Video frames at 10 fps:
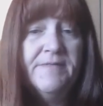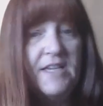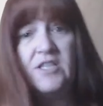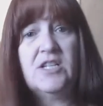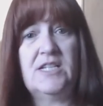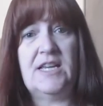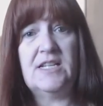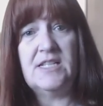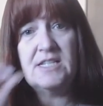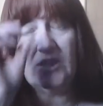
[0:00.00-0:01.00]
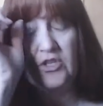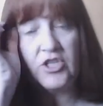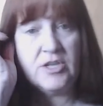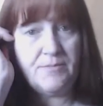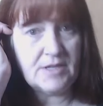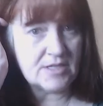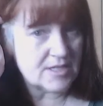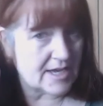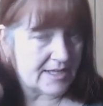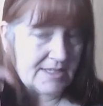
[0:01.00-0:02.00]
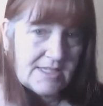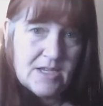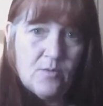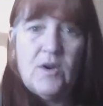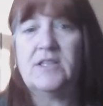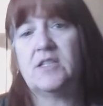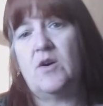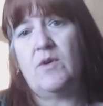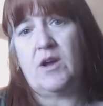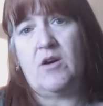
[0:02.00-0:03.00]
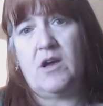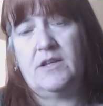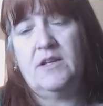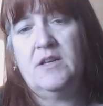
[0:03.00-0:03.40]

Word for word: He's going to take it to the dealership and see what's going on.